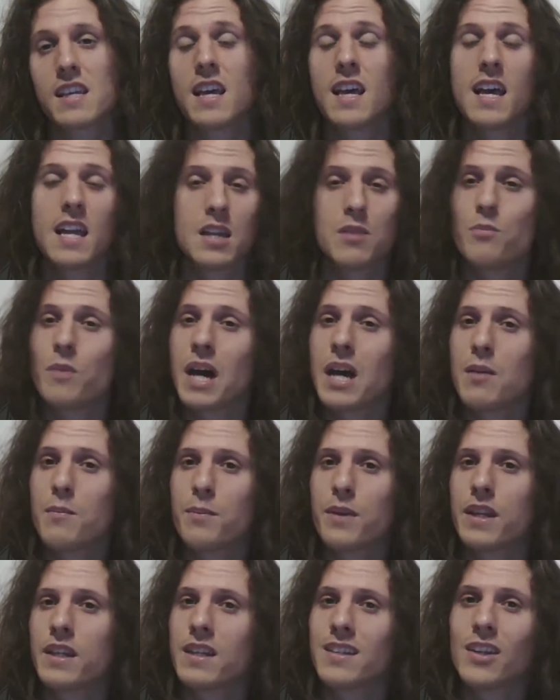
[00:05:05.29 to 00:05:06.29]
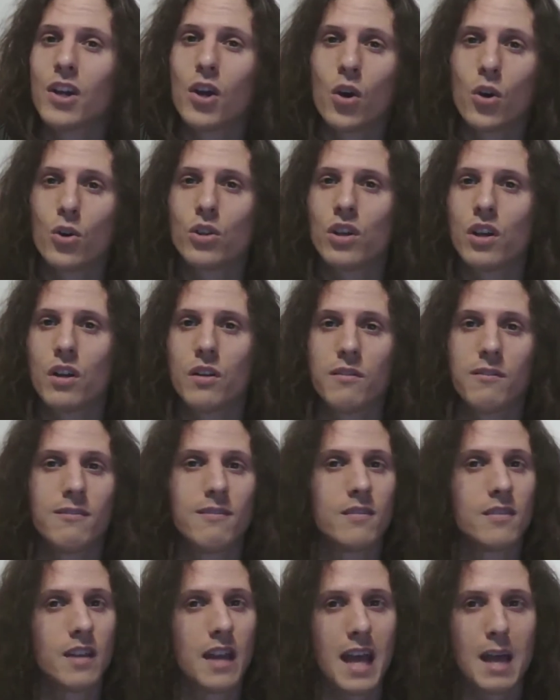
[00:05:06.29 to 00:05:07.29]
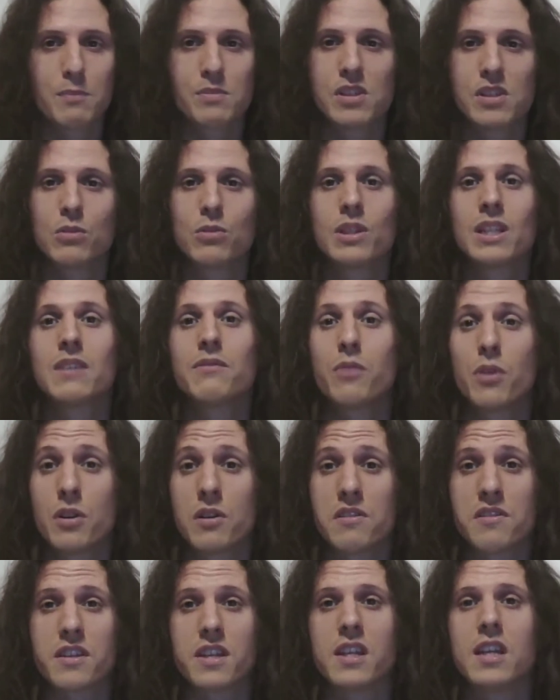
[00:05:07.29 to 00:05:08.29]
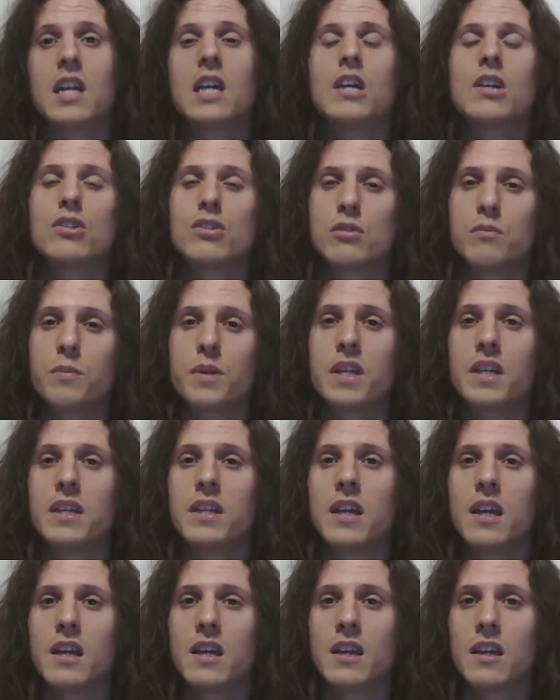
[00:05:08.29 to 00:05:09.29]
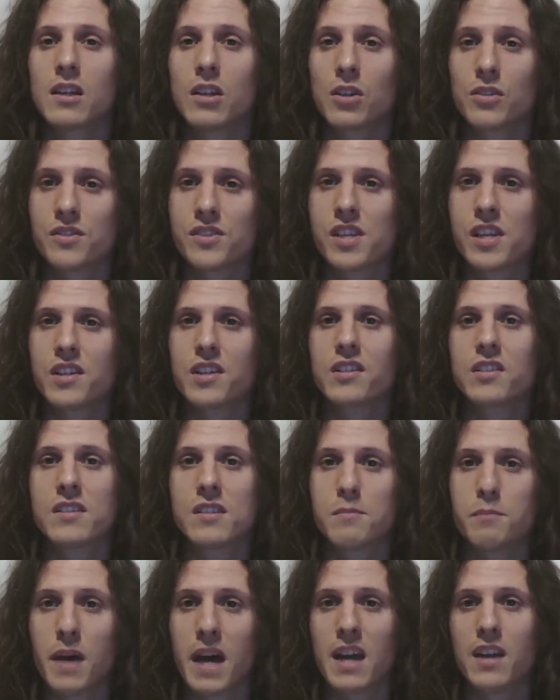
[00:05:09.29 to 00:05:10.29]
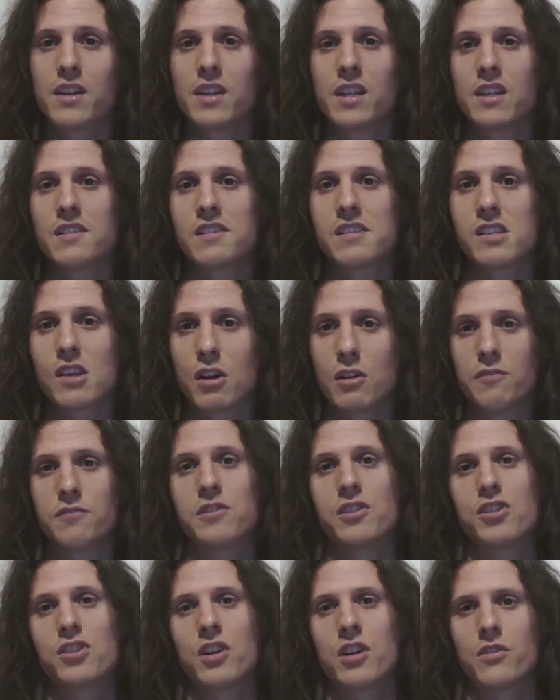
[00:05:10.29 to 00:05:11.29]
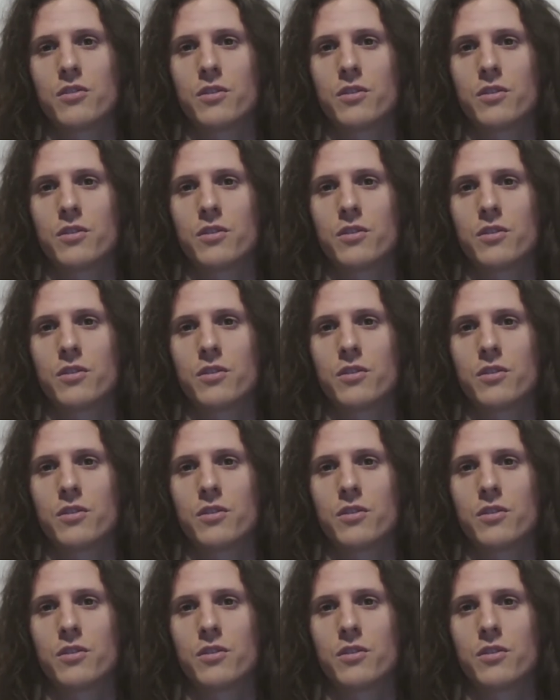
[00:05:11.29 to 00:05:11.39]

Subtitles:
and in my opinion all are absolutely worthy to be considered pioneers of the genre,